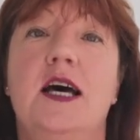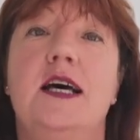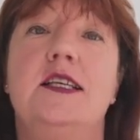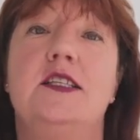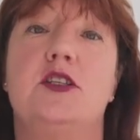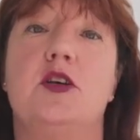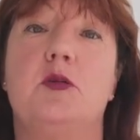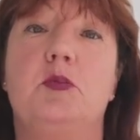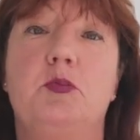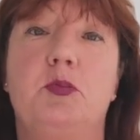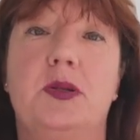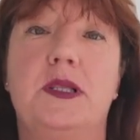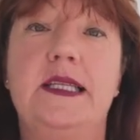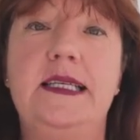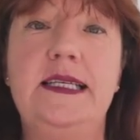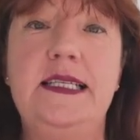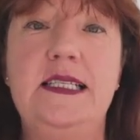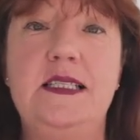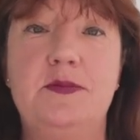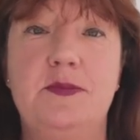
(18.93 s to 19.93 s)
So
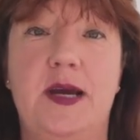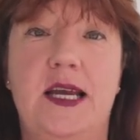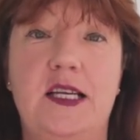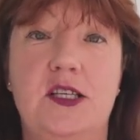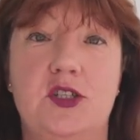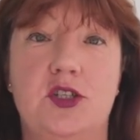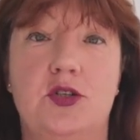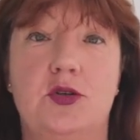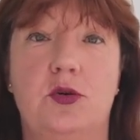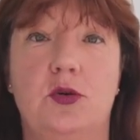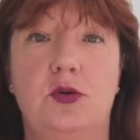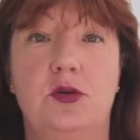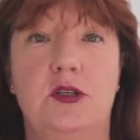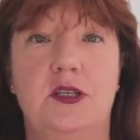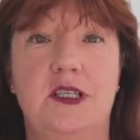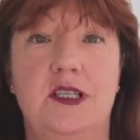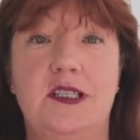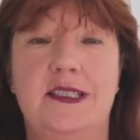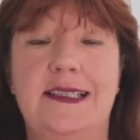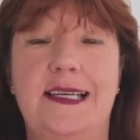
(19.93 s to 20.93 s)
please make sure
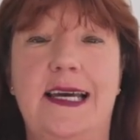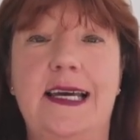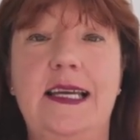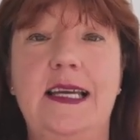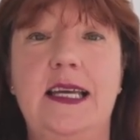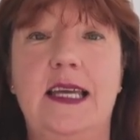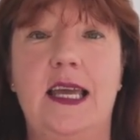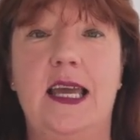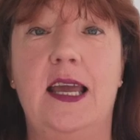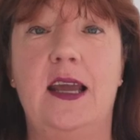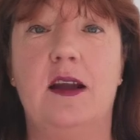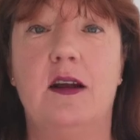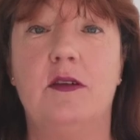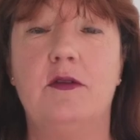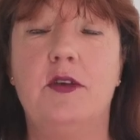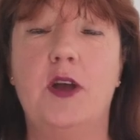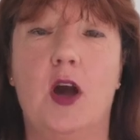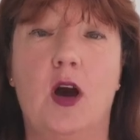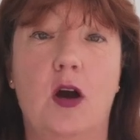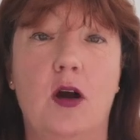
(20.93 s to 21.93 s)
that you take care
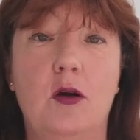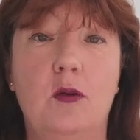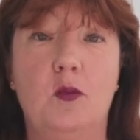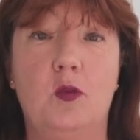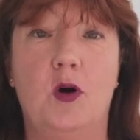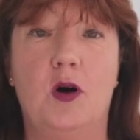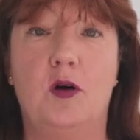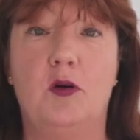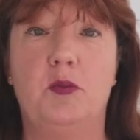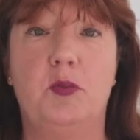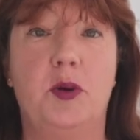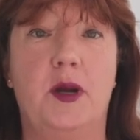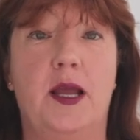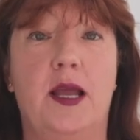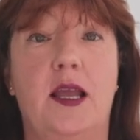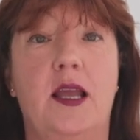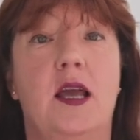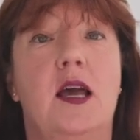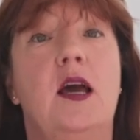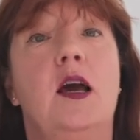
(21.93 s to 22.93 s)
of your own
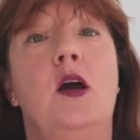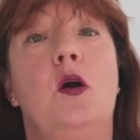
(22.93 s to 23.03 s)
well-being